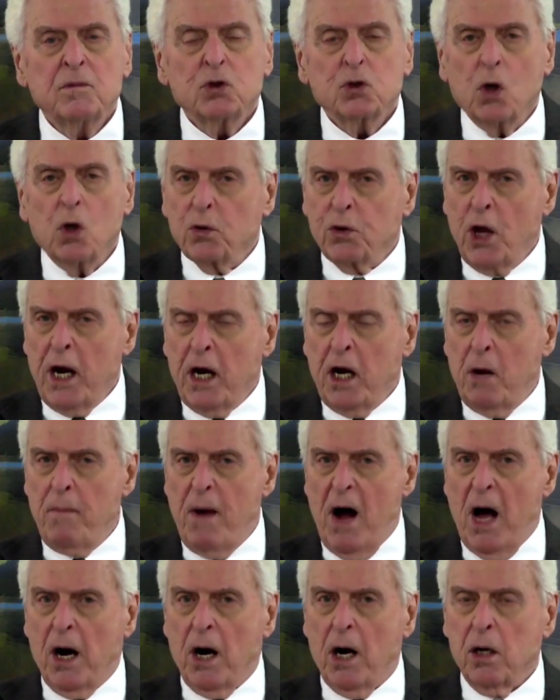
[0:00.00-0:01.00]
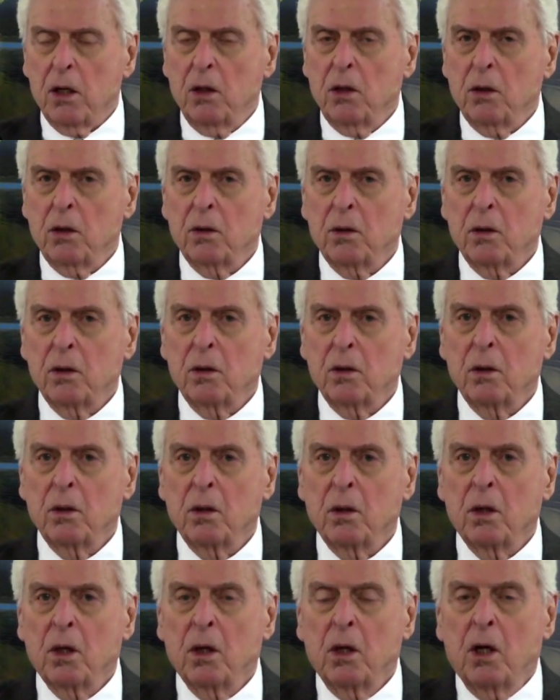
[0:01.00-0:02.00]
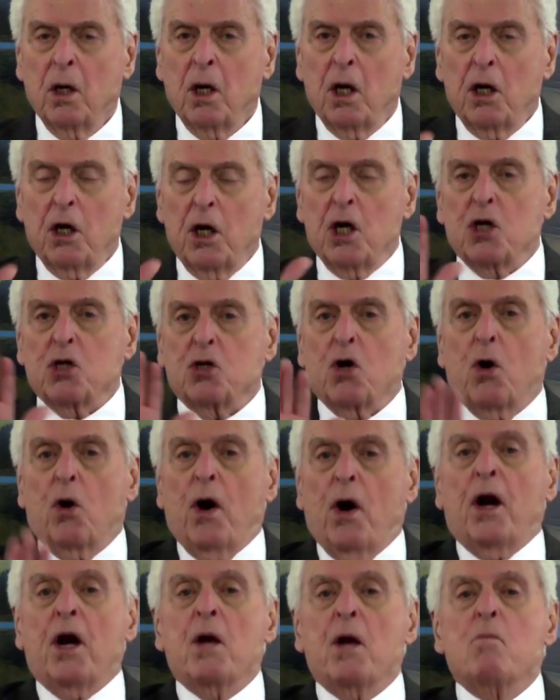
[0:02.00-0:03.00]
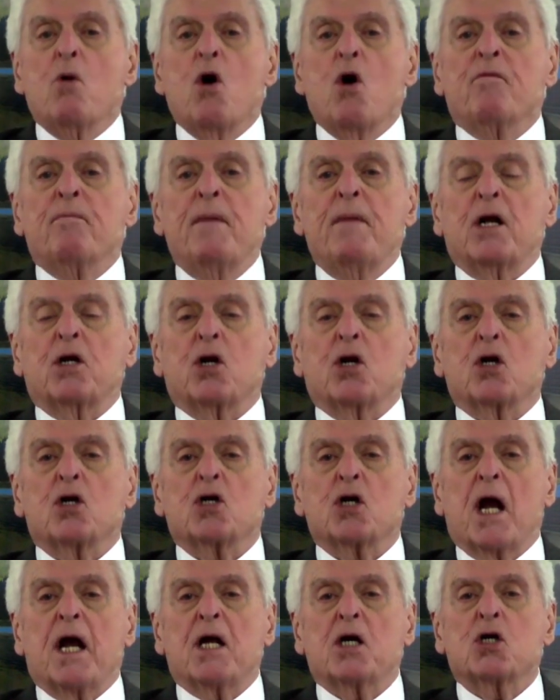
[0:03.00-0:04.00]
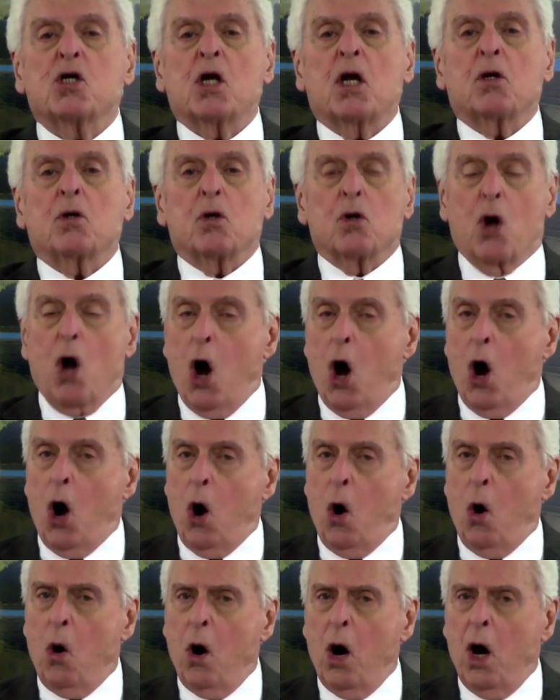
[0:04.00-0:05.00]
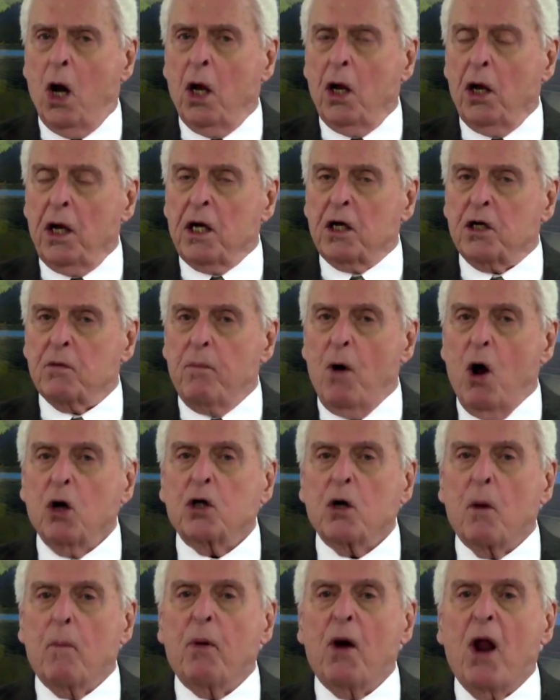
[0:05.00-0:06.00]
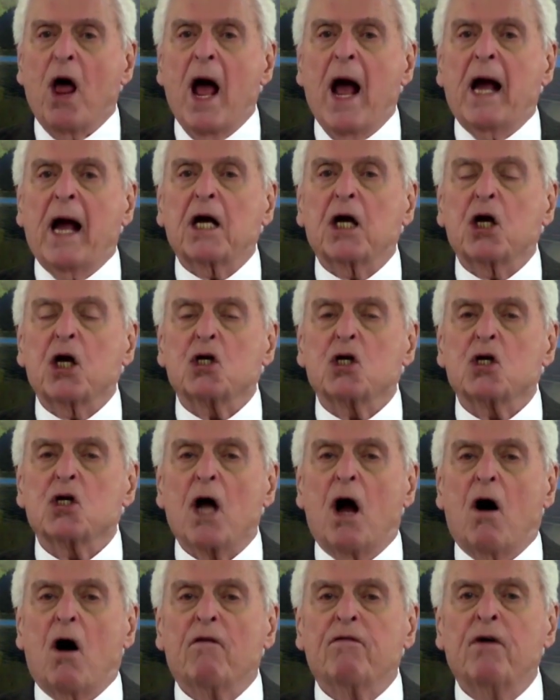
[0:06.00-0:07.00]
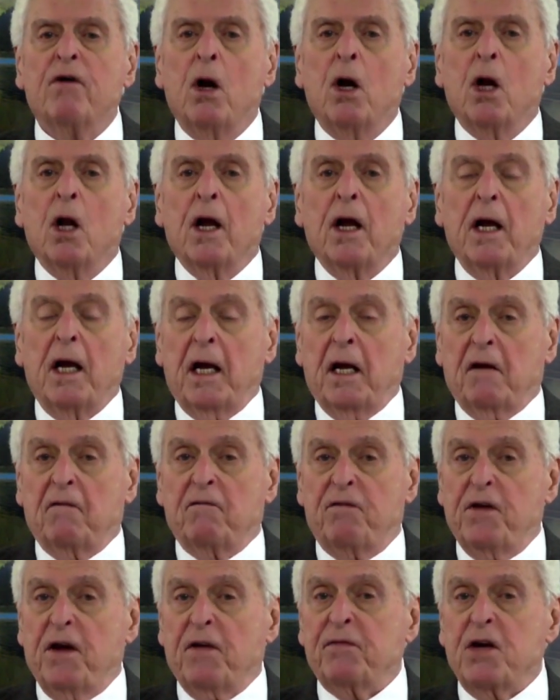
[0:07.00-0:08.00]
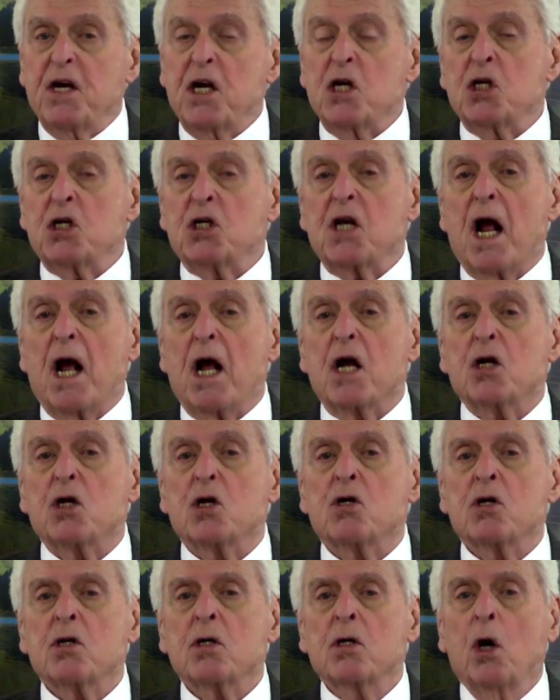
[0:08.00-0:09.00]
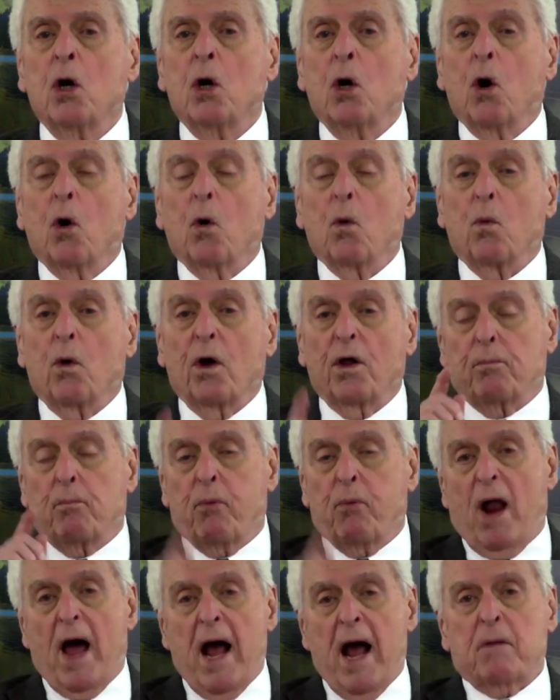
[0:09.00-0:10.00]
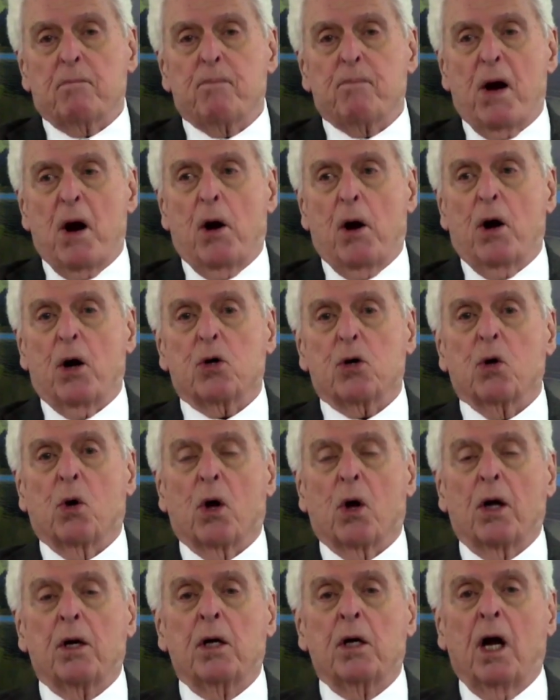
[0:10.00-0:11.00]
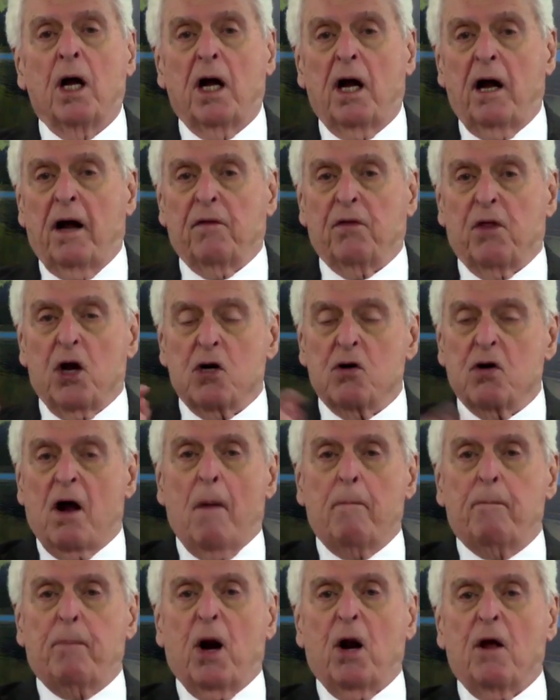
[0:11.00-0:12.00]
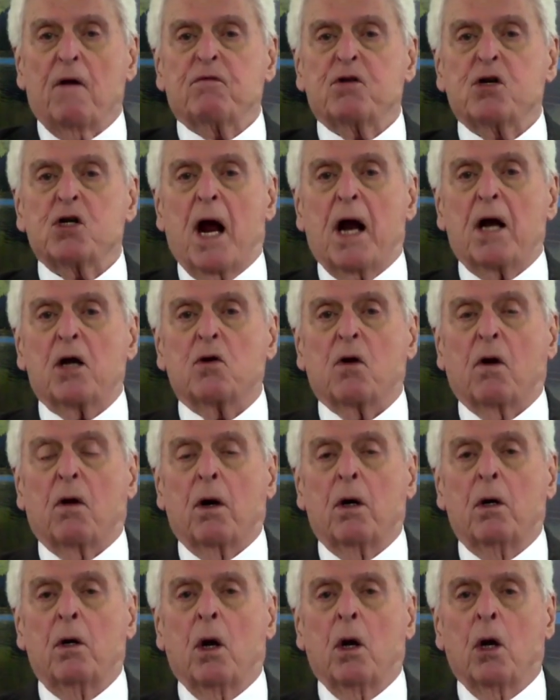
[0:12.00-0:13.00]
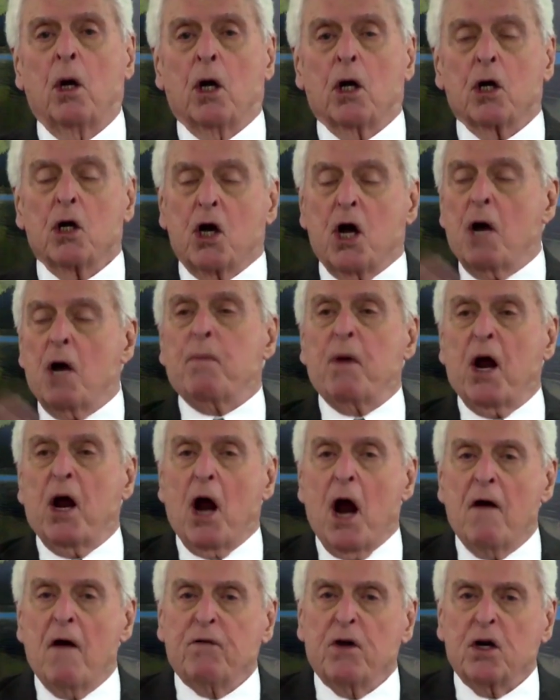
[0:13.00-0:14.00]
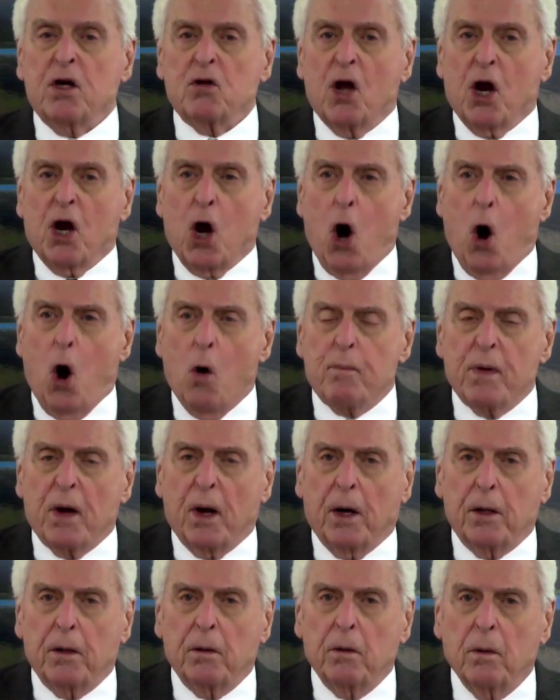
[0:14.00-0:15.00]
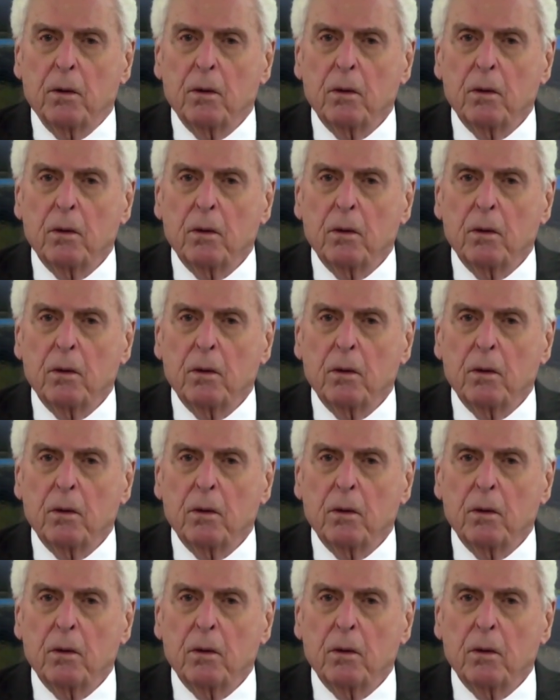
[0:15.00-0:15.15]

So think about it. Is there any movement to change it? No. It's multiplying itself in 50 states with Planned Parenthood and the Temple of Satan, keeping everything open